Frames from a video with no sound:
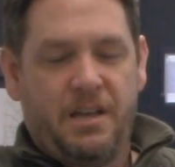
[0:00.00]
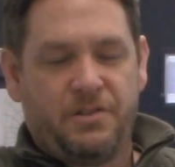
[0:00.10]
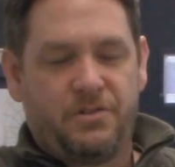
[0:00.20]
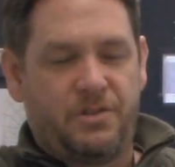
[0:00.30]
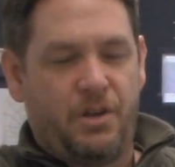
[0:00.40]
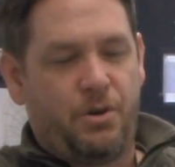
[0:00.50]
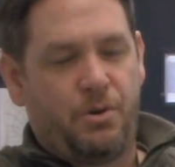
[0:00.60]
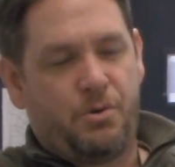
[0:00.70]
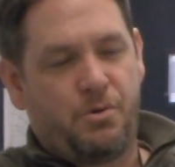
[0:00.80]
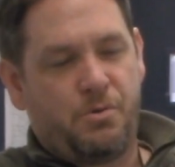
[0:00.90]

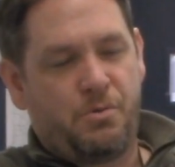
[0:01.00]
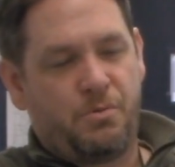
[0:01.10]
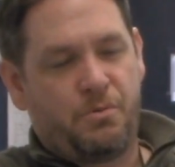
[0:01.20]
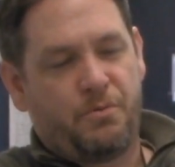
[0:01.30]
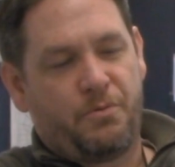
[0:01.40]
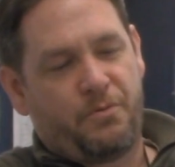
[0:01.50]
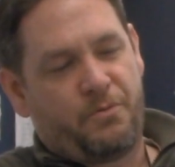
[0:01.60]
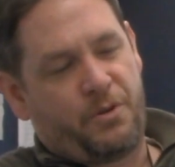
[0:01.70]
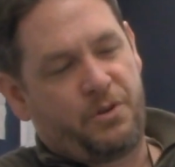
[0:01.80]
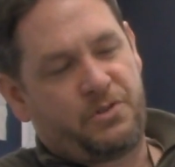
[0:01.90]
so
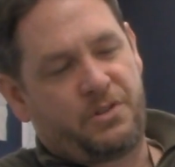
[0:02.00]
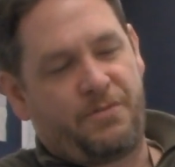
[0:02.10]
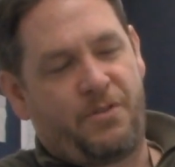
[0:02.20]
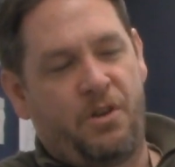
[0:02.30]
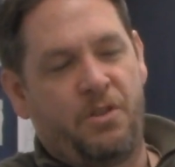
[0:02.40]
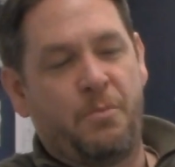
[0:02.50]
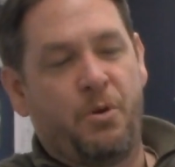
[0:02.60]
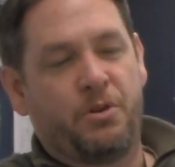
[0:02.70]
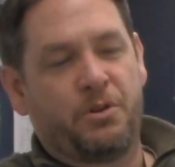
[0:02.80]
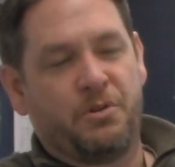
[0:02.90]
first of all, the
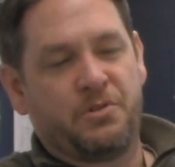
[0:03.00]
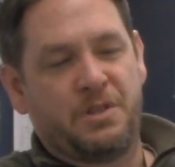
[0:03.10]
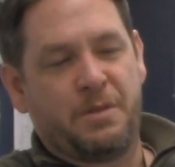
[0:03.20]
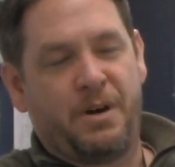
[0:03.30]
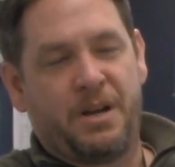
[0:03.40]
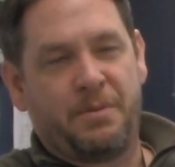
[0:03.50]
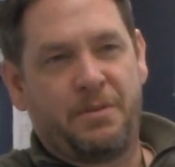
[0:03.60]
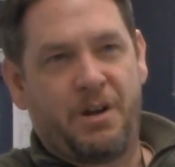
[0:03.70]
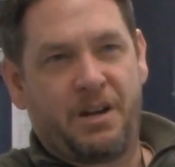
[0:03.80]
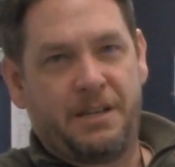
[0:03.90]
motor goes in the bottom
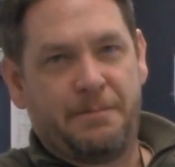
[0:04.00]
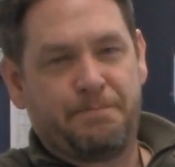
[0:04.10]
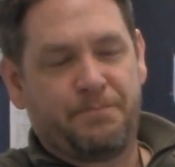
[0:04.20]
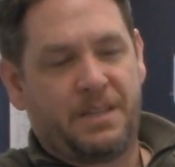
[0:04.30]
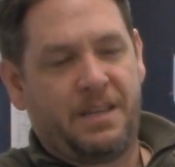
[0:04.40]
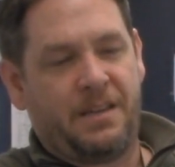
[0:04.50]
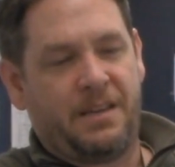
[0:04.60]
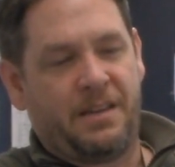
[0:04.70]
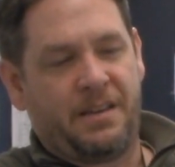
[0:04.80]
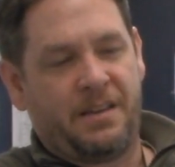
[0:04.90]
of the rocket.
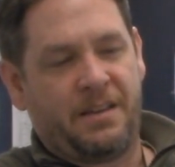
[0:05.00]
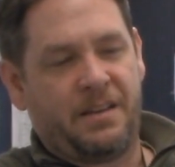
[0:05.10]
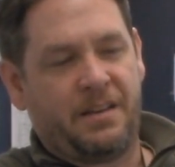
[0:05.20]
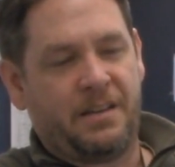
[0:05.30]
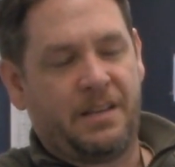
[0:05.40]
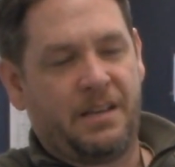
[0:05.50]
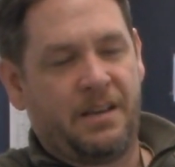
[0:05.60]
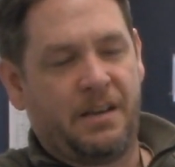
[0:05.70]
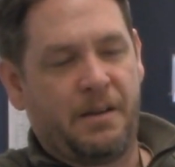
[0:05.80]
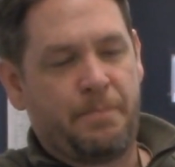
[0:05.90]
And
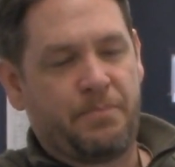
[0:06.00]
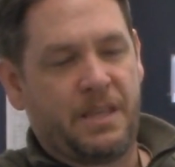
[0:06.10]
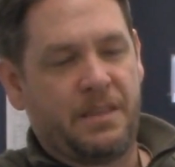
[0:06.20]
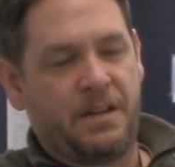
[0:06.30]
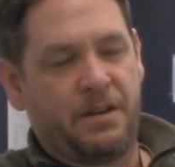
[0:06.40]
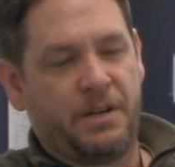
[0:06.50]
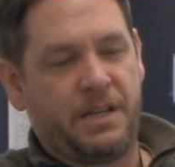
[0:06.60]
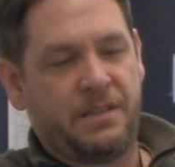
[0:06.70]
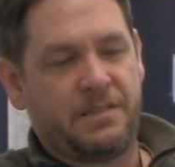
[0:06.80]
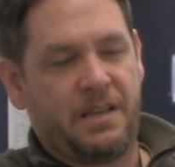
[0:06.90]
um, there
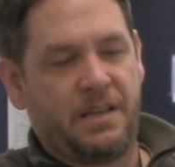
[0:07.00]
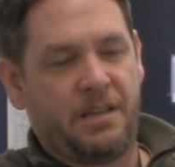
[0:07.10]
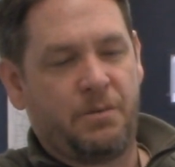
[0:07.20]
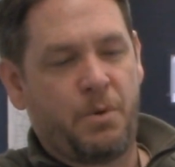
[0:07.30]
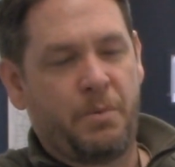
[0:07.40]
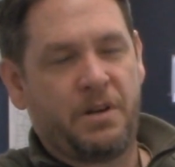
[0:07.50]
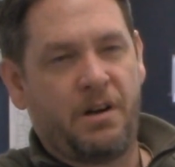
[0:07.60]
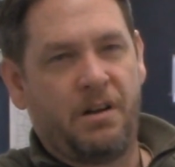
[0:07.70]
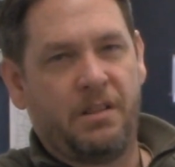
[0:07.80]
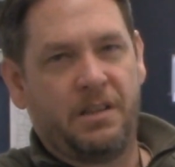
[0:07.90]
is a, what we
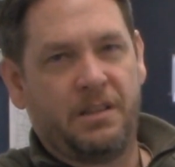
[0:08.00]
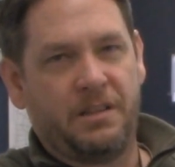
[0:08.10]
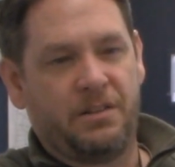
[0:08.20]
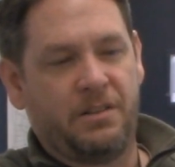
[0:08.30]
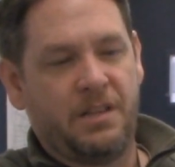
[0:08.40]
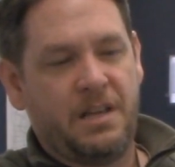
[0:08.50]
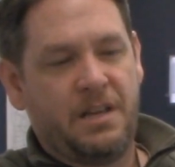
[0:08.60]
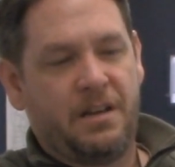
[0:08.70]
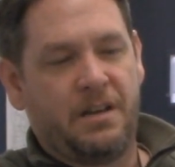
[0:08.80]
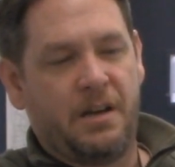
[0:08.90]
call a little
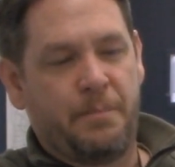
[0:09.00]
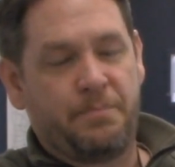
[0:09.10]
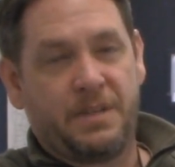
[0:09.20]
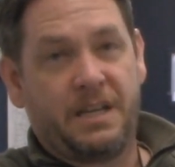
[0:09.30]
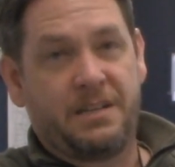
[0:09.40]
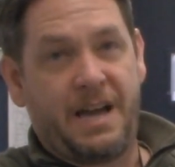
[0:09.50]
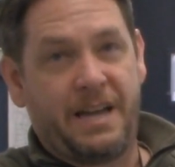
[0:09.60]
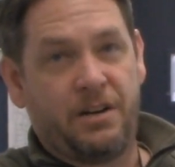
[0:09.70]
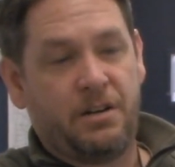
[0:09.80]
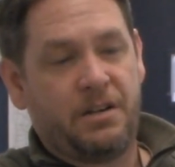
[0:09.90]
um,
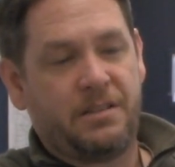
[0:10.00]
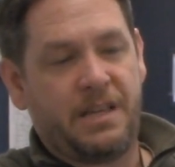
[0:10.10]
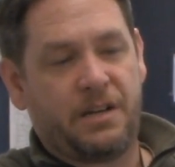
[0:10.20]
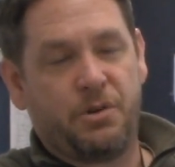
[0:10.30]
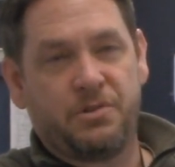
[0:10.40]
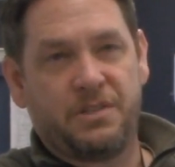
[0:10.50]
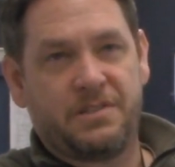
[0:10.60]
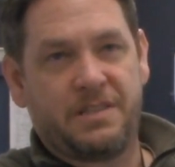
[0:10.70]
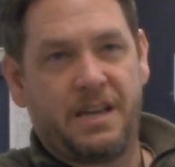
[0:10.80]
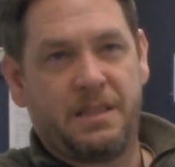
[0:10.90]
igniter that goes
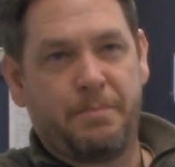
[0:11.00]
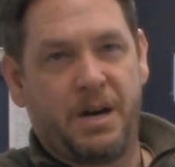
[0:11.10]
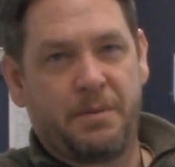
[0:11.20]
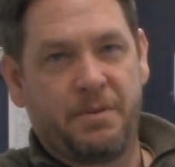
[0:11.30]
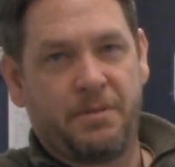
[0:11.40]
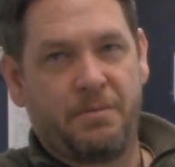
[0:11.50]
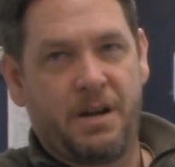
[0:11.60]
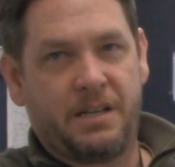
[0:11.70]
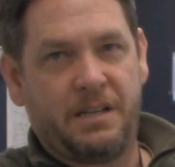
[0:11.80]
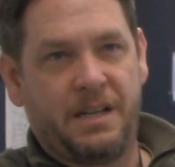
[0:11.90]
inside the bottom of the
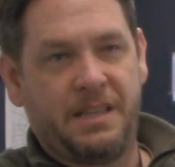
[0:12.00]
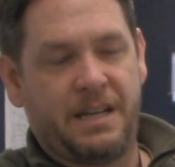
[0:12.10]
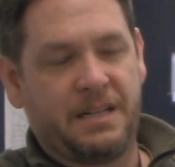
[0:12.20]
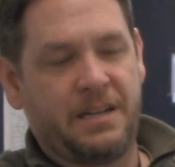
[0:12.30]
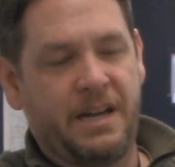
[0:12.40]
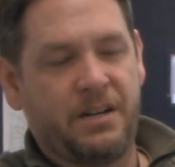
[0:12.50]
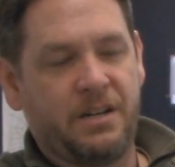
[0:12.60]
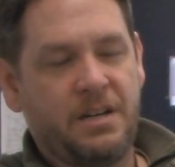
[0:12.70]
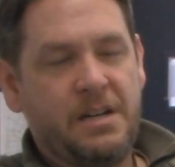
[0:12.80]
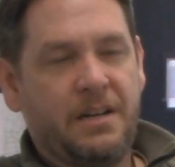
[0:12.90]
rocket. And that
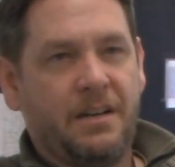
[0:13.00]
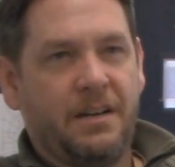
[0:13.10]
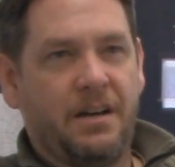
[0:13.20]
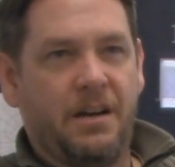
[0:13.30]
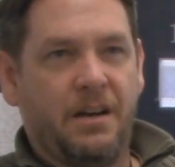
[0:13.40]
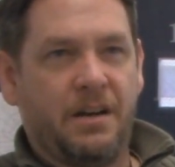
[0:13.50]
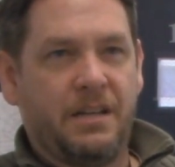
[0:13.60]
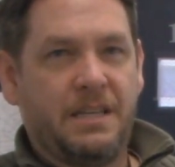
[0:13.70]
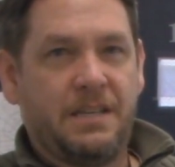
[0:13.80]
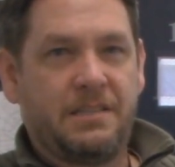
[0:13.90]
igniter
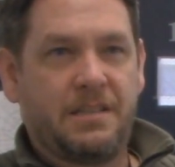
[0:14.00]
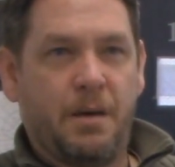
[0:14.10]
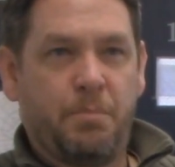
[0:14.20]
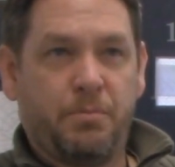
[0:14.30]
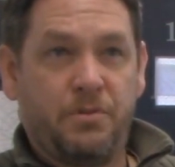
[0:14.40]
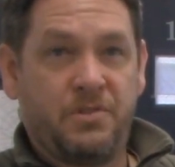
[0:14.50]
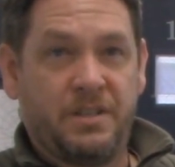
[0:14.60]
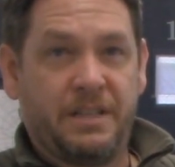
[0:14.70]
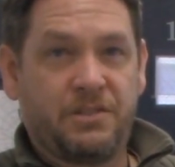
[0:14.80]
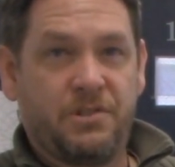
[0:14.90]
uh, heats up
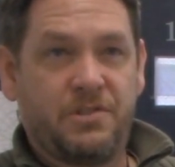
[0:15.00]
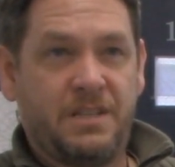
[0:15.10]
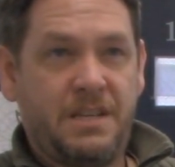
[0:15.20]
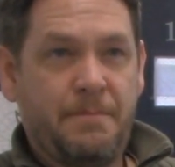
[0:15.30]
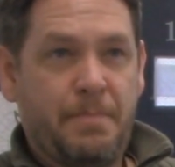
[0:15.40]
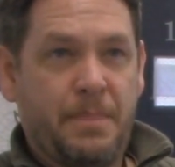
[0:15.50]
using electricity